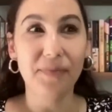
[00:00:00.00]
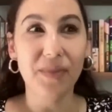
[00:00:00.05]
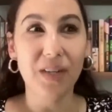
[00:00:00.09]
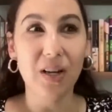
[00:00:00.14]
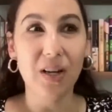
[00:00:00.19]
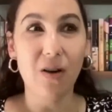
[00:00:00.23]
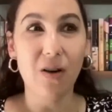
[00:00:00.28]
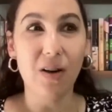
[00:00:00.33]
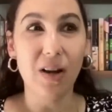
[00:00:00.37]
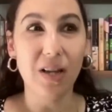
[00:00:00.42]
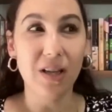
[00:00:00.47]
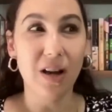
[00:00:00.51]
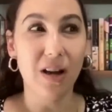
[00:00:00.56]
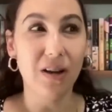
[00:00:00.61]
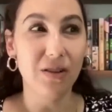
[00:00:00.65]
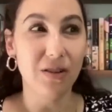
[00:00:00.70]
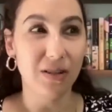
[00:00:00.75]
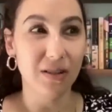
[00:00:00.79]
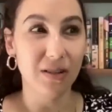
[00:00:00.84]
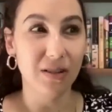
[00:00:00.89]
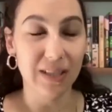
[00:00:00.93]
you know, a
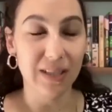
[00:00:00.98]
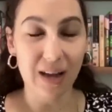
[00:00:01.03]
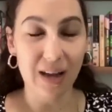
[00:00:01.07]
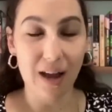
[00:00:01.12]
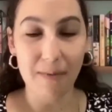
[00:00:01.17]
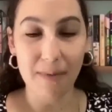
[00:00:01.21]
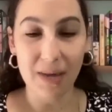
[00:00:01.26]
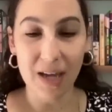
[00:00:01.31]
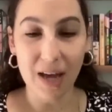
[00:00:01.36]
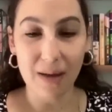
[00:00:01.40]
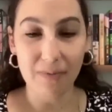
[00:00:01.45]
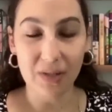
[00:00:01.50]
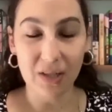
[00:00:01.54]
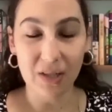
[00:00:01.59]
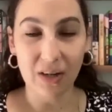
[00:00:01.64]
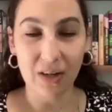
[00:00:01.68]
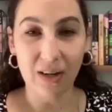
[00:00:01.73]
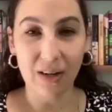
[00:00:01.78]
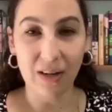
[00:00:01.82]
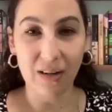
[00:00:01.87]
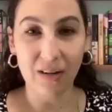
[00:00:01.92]
young girl is coming up to
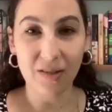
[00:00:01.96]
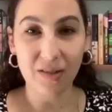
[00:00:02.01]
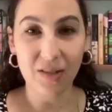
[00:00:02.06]
her.